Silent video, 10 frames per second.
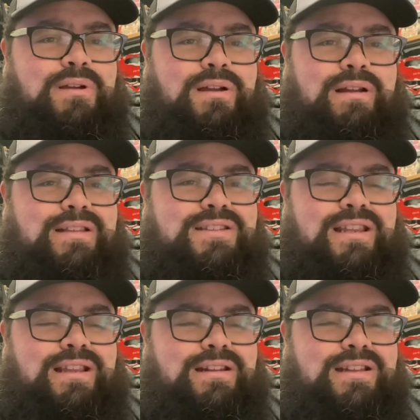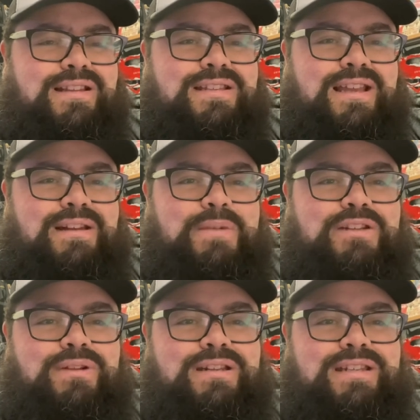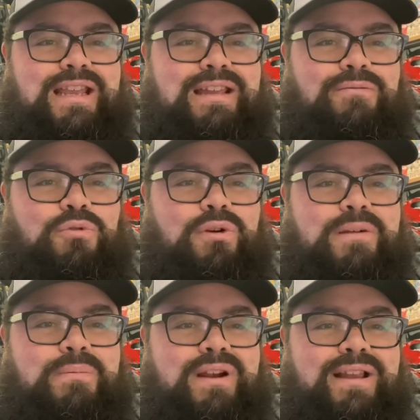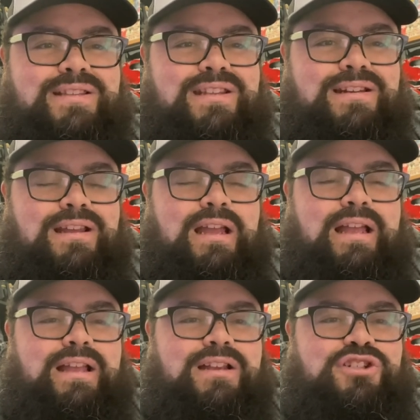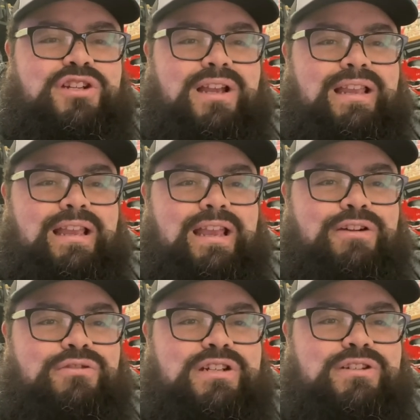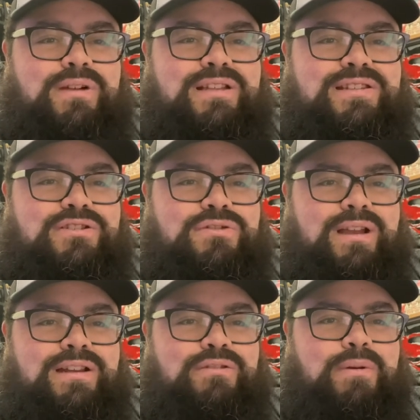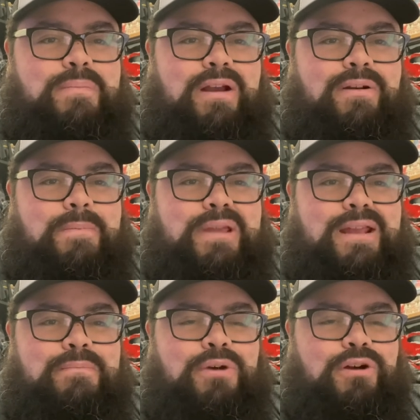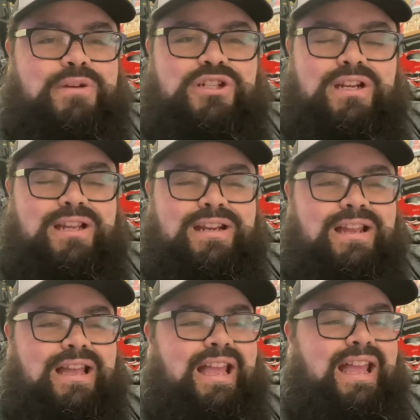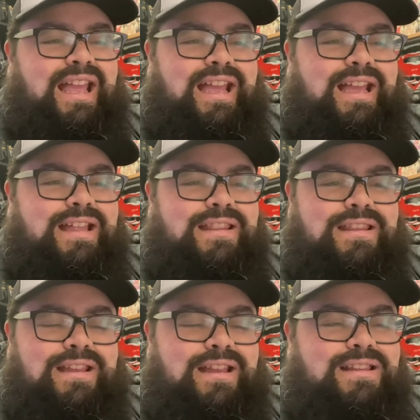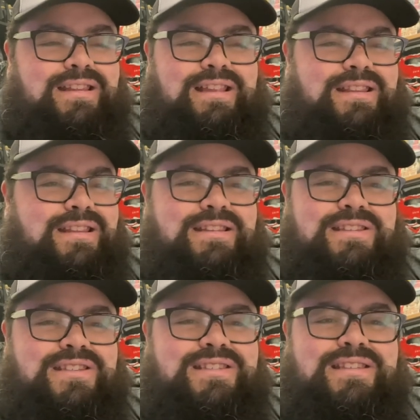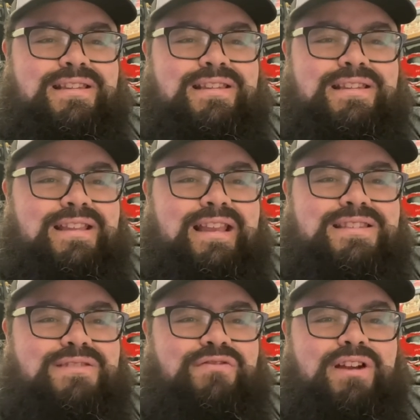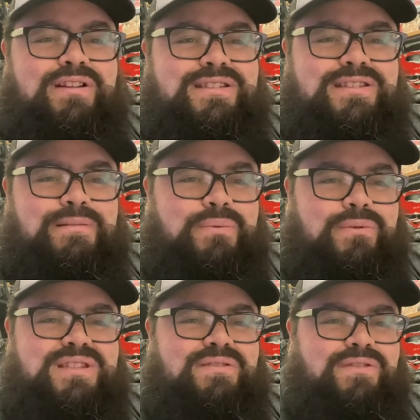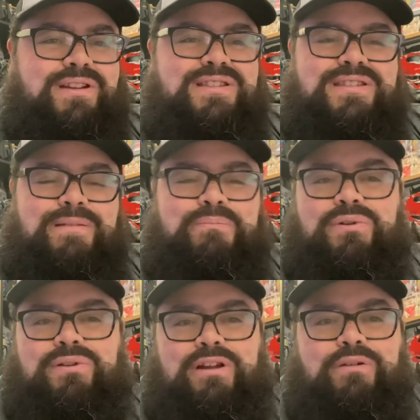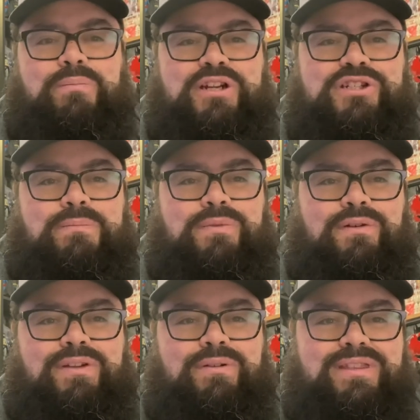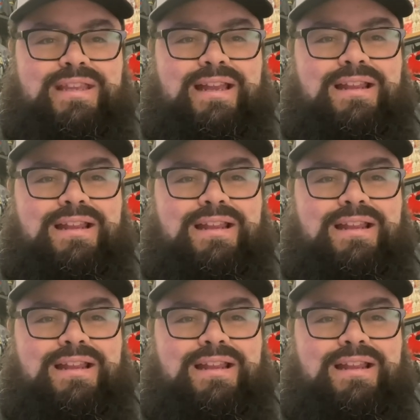as he does that in between taking work breaks and chugging energy drinks and trying to repair a pinball machine. And it's very simple. It's a very simple, low budget movie with that,